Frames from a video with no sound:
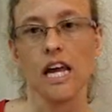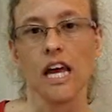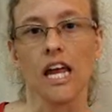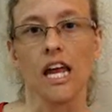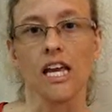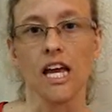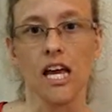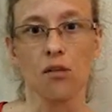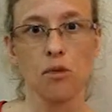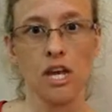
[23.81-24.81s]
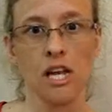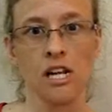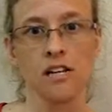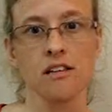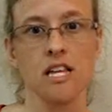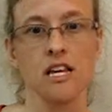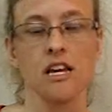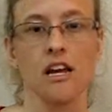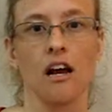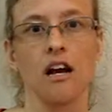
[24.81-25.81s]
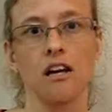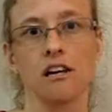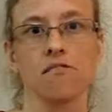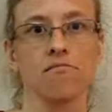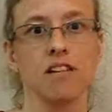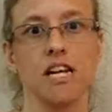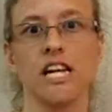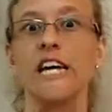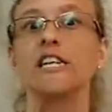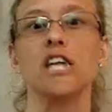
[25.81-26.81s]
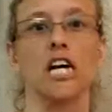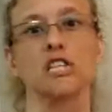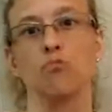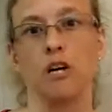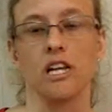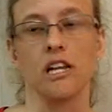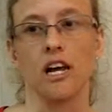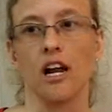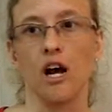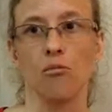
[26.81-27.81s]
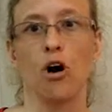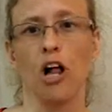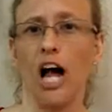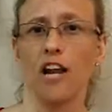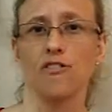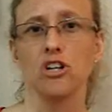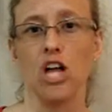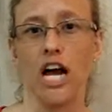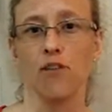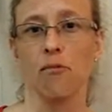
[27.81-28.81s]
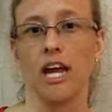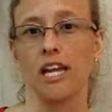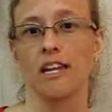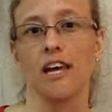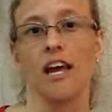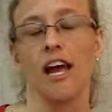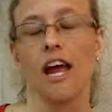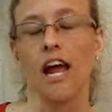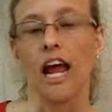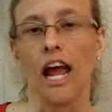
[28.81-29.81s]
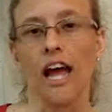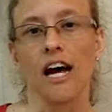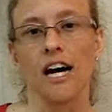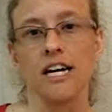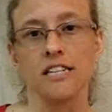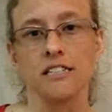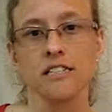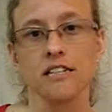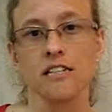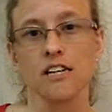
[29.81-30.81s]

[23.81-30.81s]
And I came in thinking I needed an adjustment, that I'm all out of alignment, and